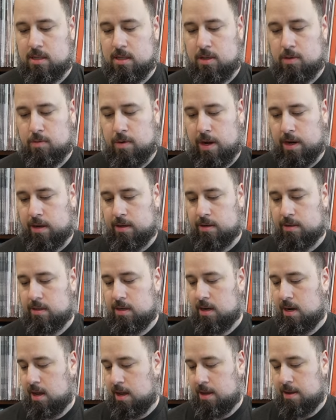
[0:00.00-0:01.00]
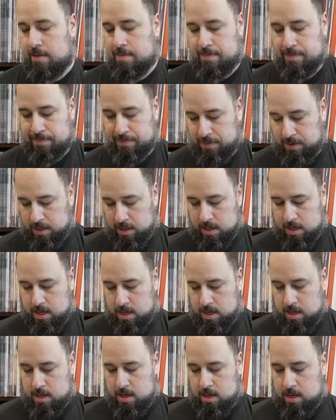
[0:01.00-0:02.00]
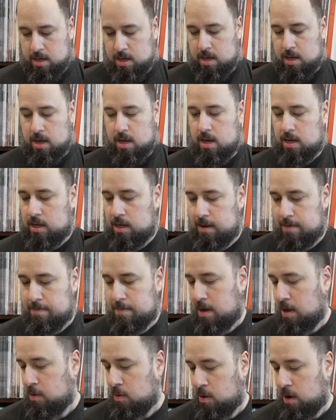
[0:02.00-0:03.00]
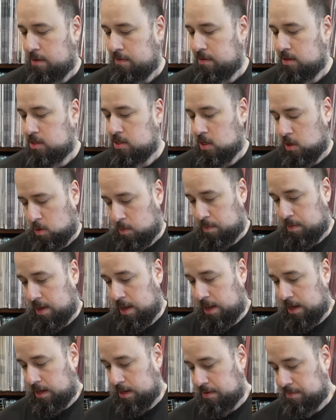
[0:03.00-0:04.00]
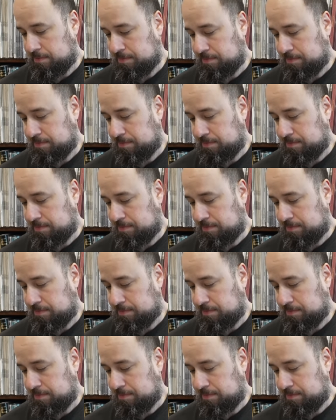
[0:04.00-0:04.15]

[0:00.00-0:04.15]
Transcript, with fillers: to the record today. I give my wife the tote bag.